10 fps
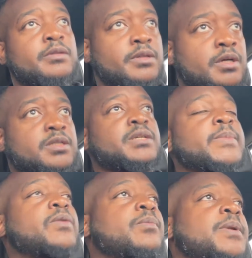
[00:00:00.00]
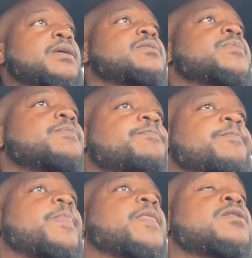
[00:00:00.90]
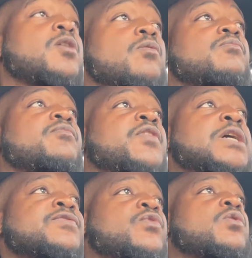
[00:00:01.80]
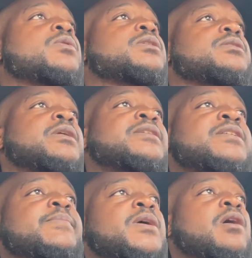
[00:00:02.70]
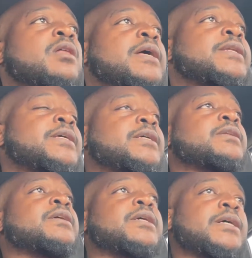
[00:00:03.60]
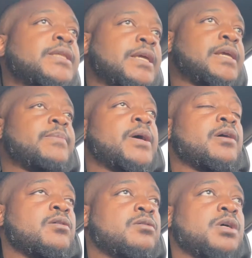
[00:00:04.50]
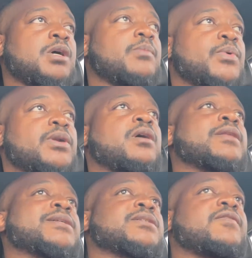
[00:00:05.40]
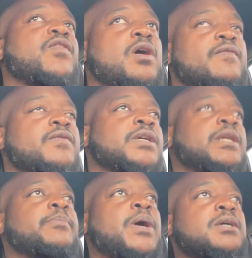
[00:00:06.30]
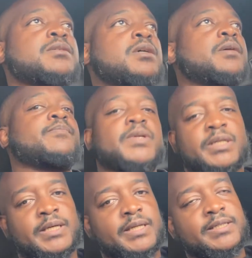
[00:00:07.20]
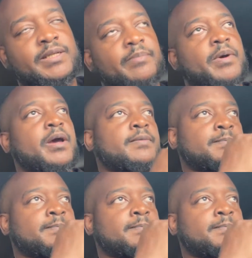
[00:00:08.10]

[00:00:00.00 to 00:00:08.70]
Y'all can send me a replacement. So fast forward, they send me all I need in the email, print all that stuff off, get it boxed up, get it sent back.